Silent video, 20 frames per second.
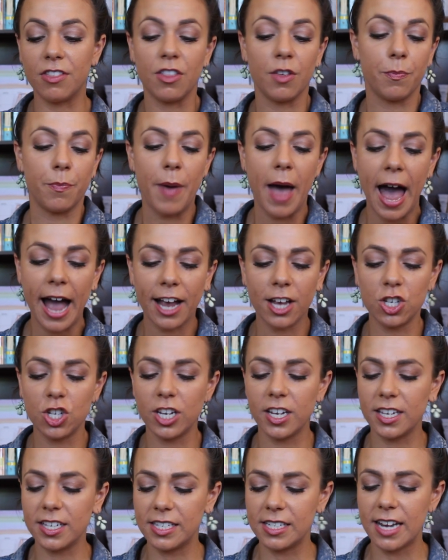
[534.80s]
the
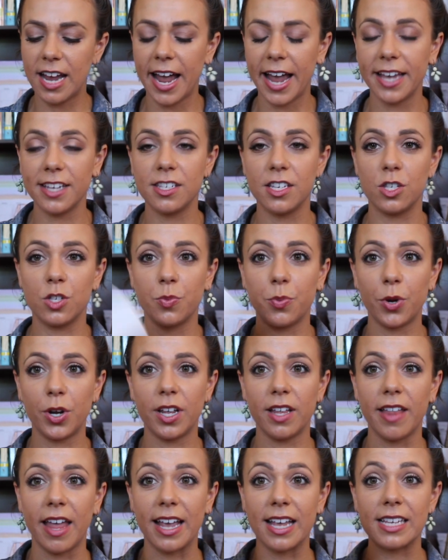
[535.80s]
packaging is nice, it's
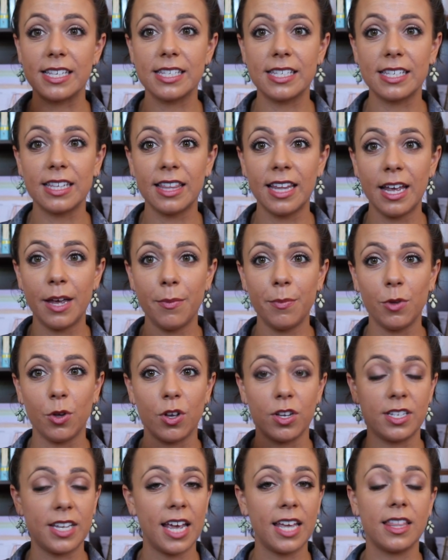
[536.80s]
pretty like slim, you
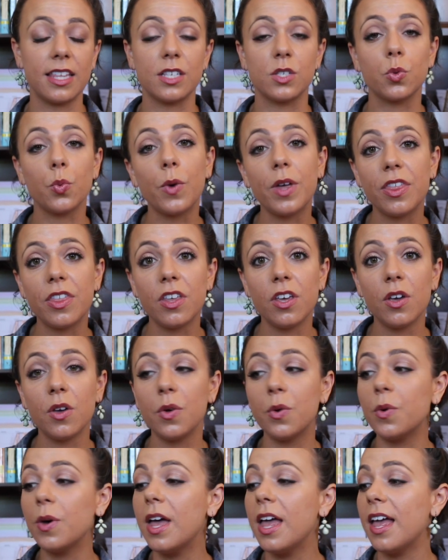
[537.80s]
could take this with
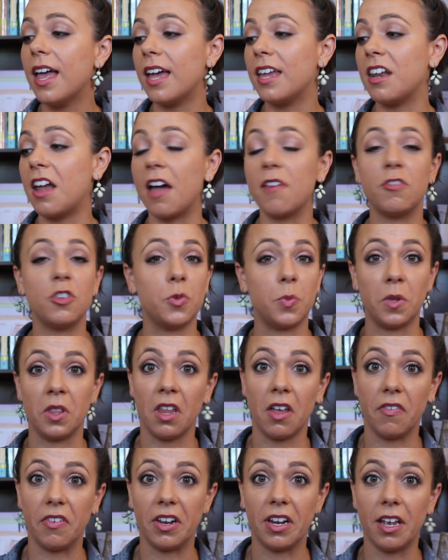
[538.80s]
you, and I've just been
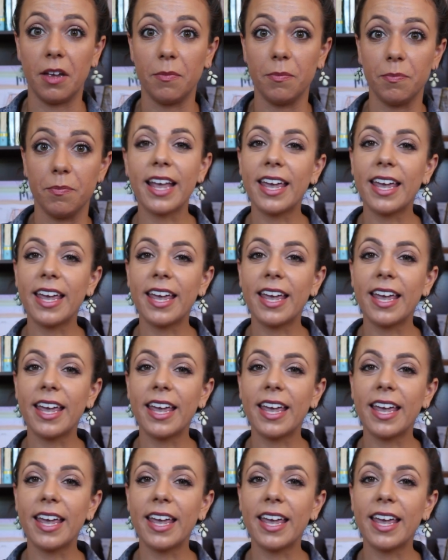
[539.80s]
loving it.